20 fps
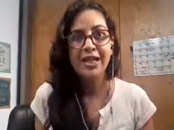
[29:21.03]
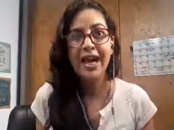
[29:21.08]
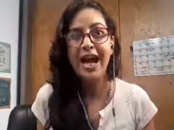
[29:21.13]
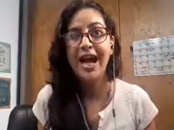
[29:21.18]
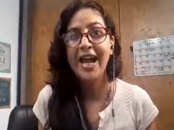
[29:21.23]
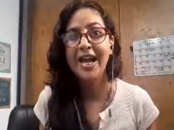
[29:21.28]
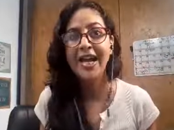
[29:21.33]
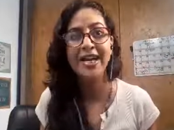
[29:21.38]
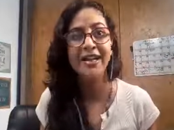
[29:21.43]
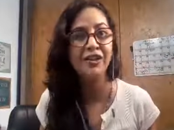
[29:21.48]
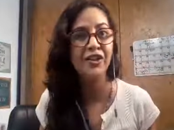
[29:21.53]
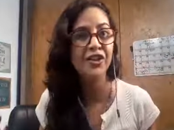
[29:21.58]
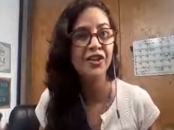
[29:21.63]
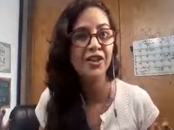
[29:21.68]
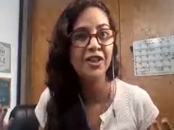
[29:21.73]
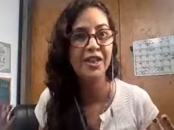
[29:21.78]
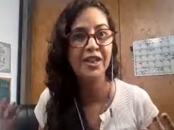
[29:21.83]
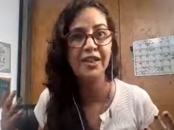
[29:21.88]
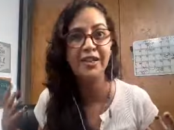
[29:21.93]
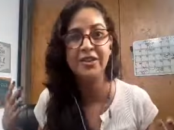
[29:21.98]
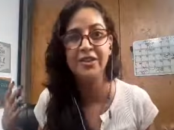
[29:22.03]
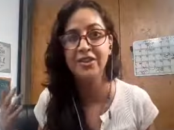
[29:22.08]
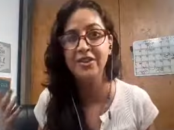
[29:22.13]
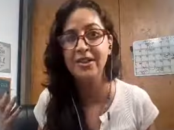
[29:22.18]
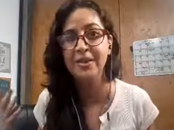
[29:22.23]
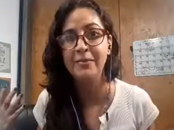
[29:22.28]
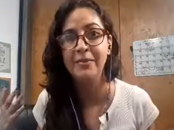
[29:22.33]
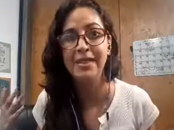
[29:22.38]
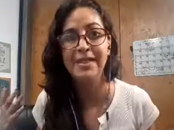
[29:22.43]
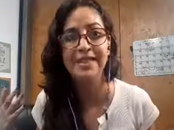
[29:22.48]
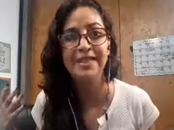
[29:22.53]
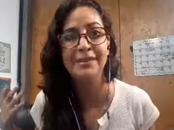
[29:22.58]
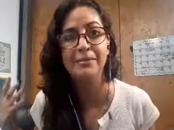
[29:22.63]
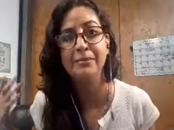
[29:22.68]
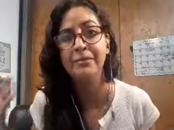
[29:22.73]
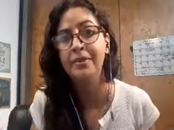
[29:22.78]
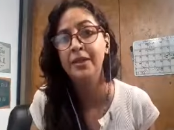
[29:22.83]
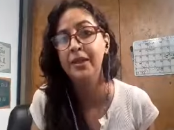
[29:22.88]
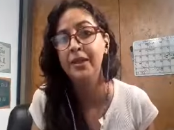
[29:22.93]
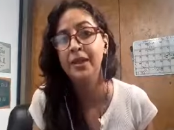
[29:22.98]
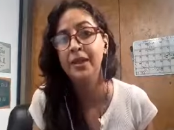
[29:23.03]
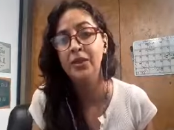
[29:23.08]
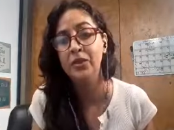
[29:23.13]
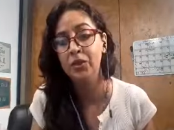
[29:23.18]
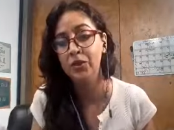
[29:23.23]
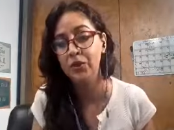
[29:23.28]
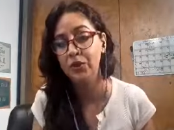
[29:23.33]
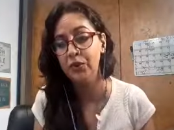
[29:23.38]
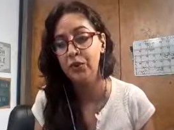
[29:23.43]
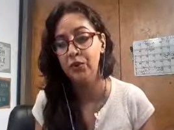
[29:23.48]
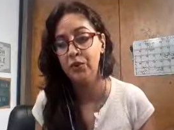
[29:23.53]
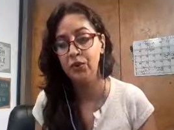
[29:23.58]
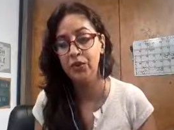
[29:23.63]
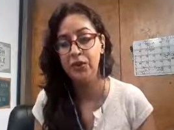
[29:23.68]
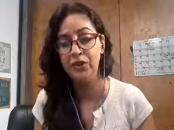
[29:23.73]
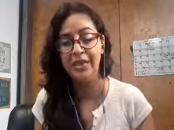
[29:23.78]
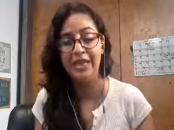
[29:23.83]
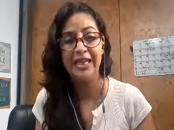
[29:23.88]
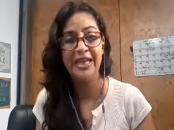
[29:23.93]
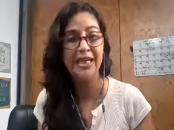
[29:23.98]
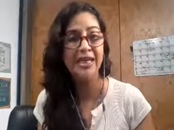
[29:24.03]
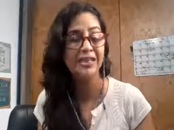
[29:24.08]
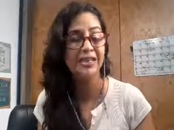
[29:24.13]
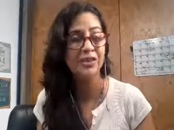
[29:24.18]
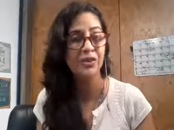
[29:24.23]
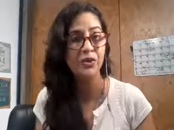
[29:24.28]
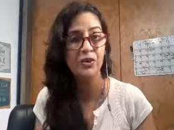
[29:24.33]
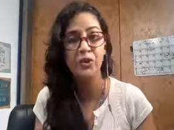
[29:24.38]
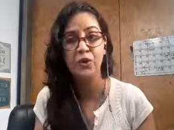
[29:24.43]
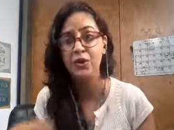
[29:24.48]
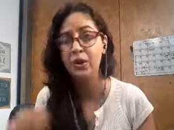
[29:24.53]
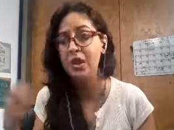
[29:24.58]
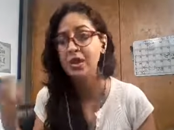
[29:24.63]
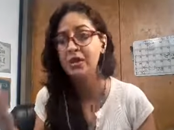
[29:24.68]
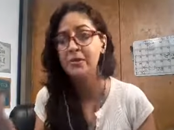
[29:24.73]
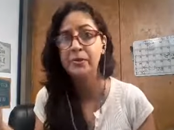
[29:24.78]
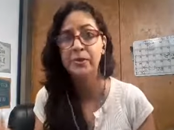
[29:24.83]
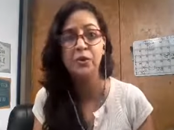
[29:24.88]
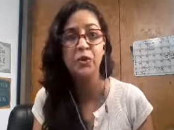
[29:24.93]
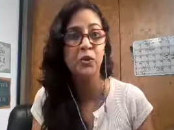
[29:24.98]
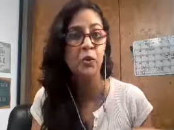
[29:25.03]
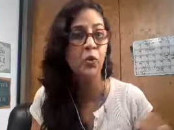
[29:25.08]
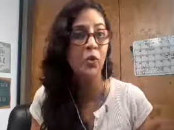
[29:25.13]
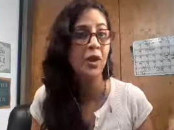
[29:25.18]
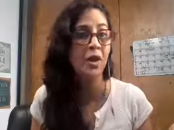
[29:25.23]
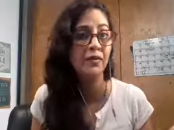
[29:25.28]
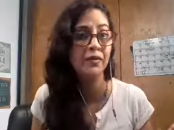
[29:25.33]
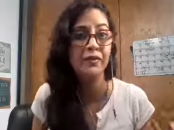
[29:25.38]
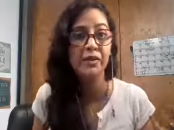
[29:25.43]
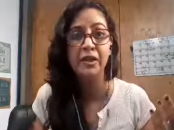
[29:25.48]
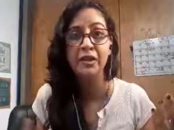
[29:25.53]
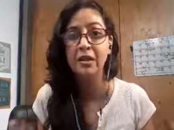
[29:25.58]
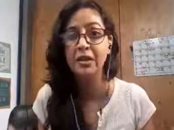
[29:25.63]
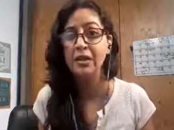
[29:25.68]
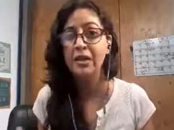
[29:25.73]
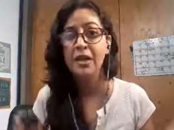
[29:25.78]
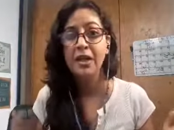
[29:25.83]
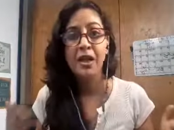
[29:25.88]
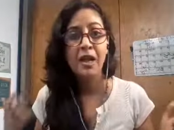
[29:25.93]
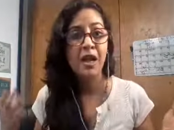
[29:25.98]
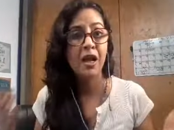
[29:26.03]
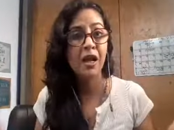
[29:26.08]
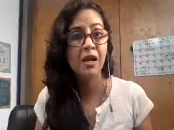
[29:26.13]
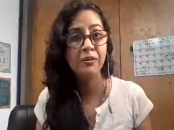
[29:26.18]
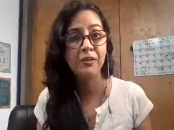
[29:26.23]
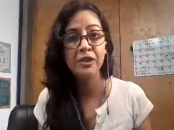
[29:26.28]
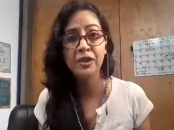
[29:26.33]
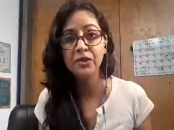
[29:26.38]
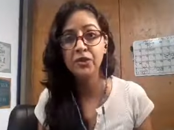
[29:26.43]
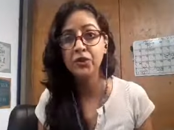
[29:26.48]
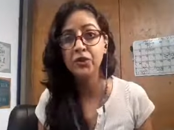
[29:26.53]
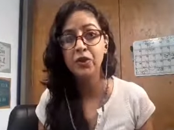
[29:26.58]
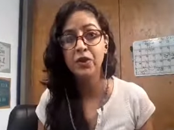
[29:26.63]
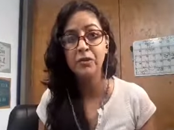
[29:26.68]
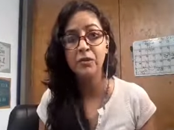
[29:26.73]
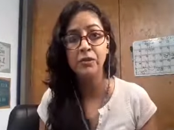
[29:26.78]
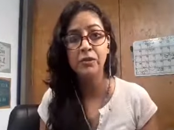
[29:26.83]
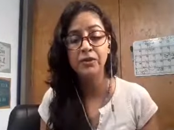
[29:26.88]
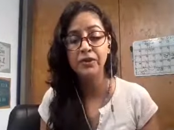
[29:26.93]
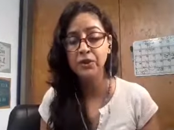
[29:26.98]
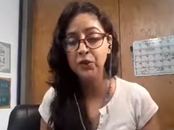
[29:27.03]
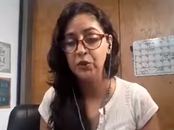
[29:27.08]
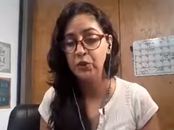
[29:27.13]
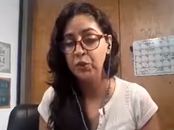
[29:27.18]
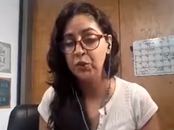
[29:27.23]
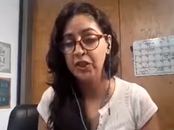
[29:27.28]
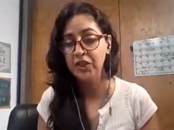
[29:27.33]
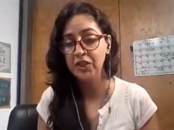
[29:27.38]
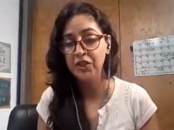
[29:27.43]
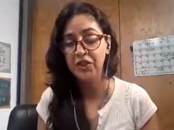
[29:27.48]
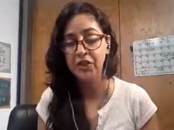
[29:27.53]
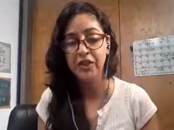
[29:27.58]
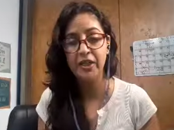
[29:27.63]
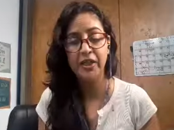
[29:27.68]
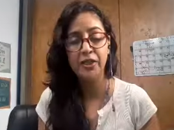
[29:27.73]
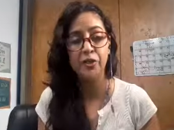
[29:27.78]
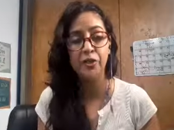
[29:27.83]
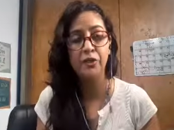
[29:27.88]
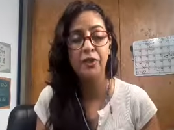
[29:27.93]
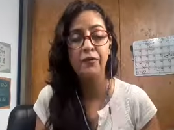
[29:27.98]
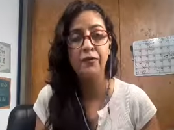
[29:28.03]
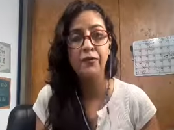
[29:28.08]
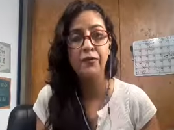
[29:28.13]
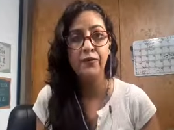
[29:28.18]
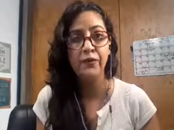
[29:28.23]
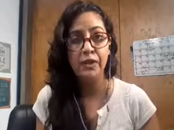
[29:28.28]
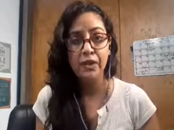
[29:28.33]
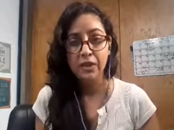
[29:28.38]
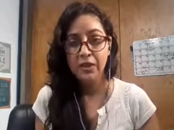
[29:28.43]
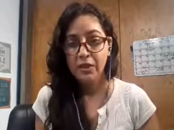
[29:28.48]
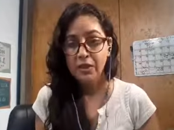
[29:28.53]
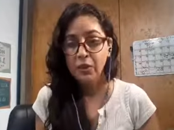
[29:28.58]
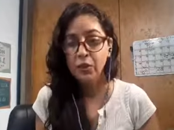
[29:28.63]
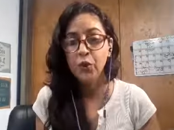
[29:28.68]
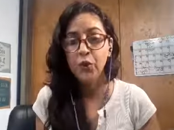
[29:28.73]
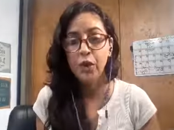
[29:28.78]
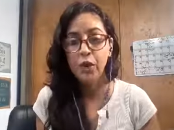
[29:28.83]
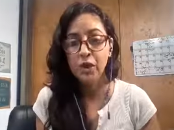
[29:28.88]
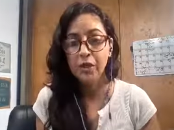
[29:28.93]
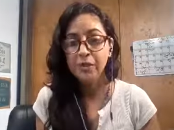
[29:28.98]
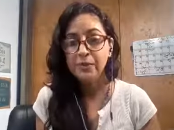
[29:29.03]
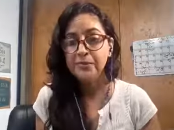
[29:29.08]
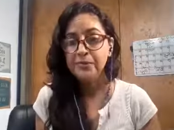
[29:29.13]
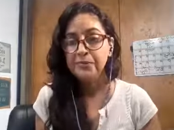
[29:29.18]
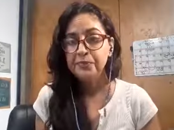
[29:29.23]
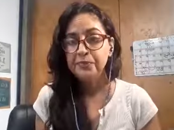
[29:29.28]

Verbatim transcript: a healthy, healthy, amazing body, or you, your kids or your husband or wife are having a troubled situation, and you are, you are,